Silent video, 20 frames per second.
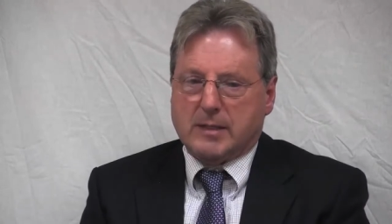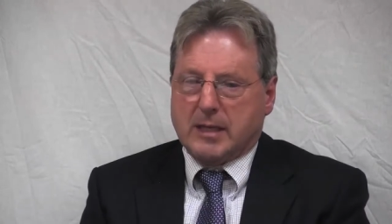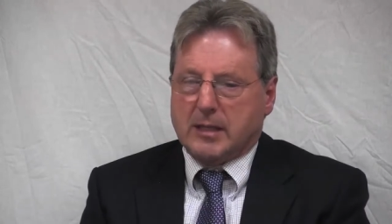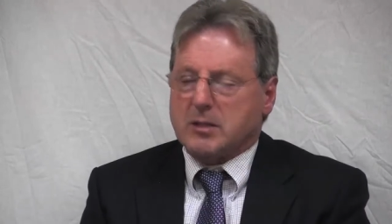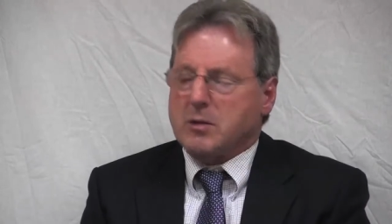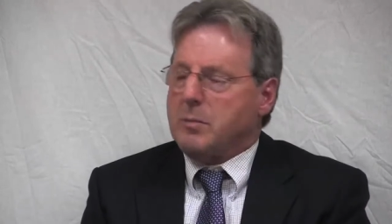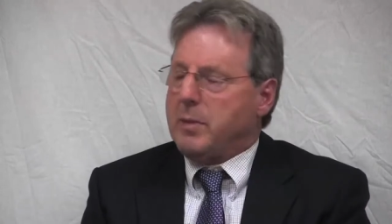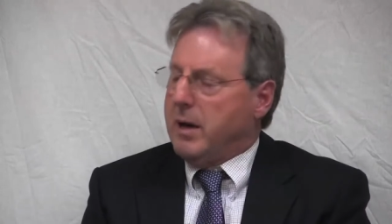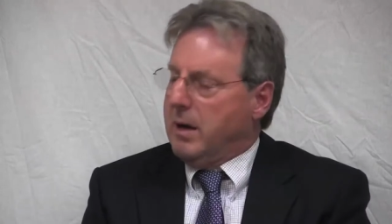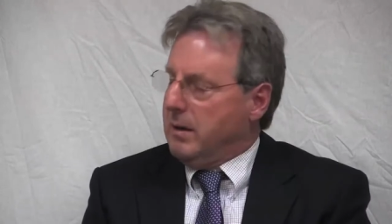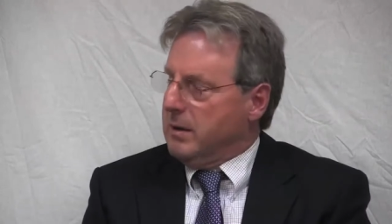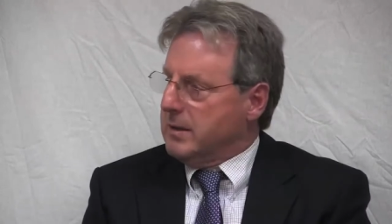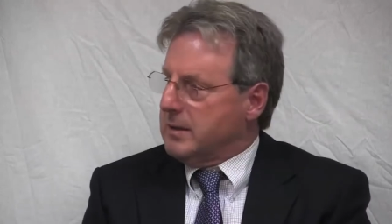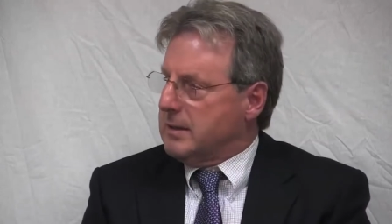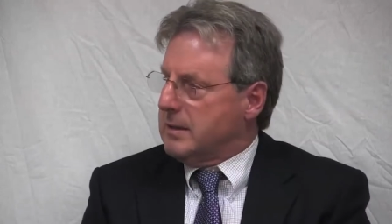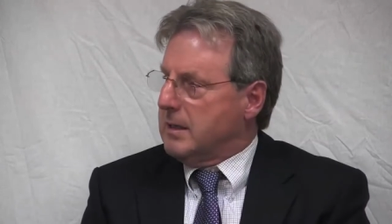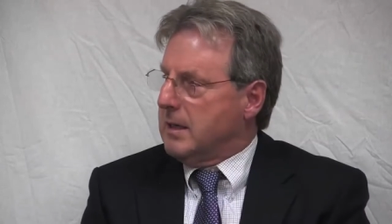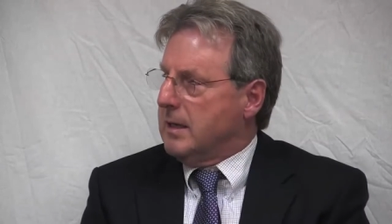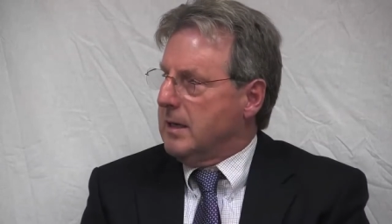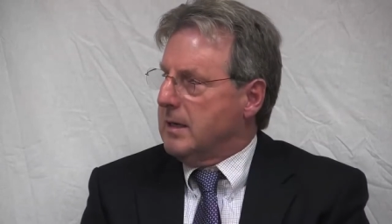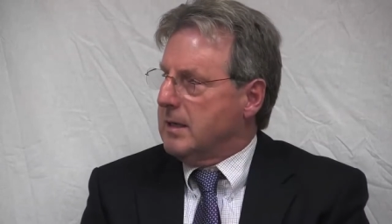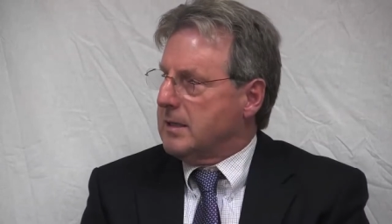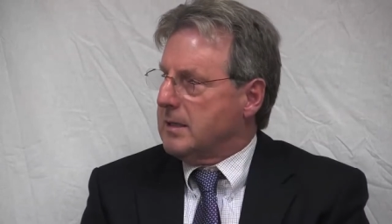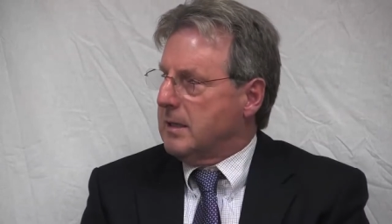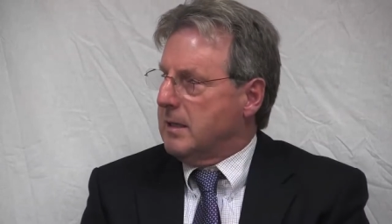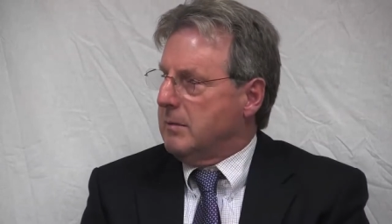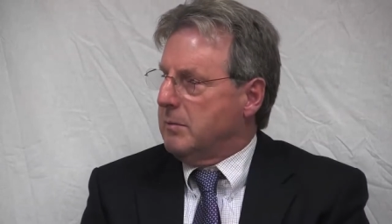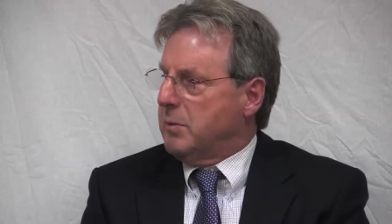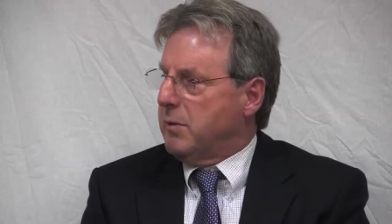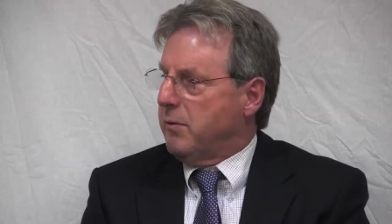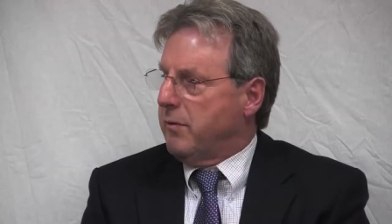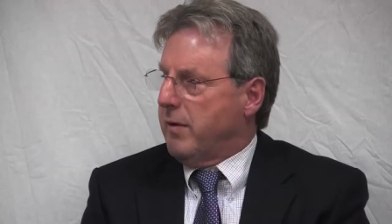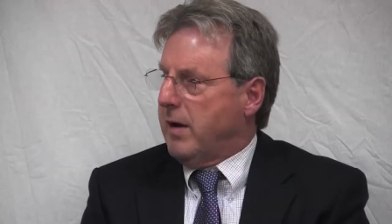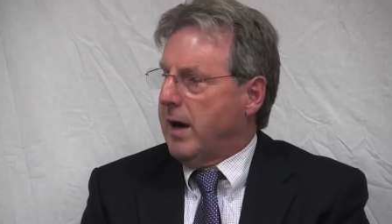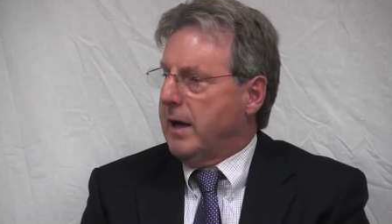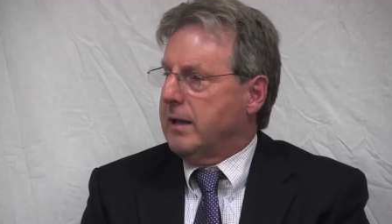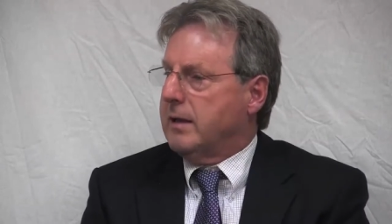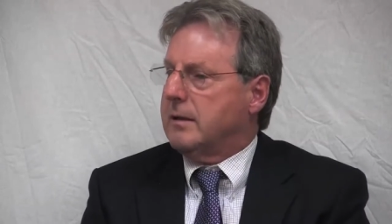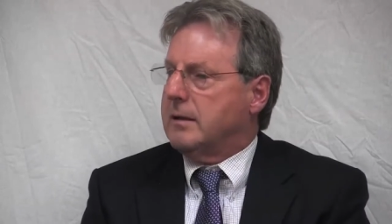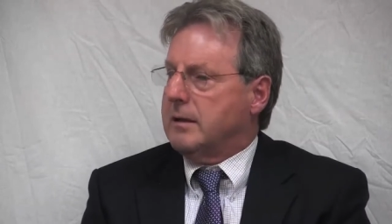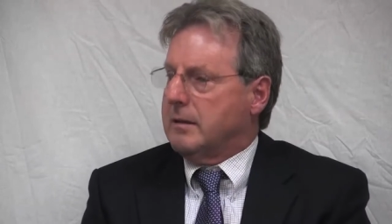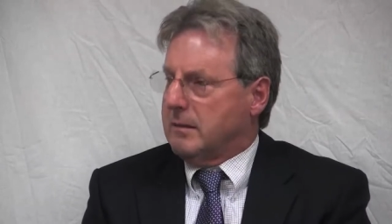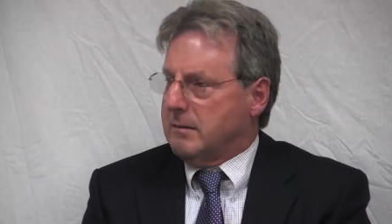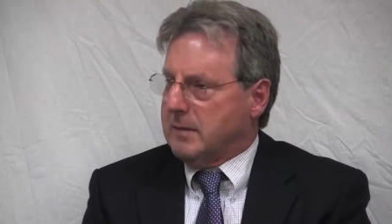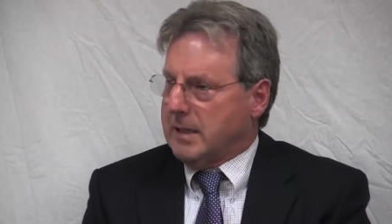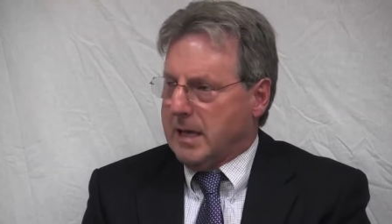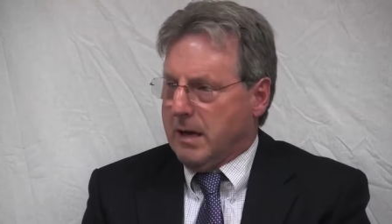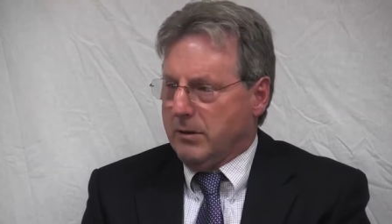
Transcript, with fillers: set the policies and provided the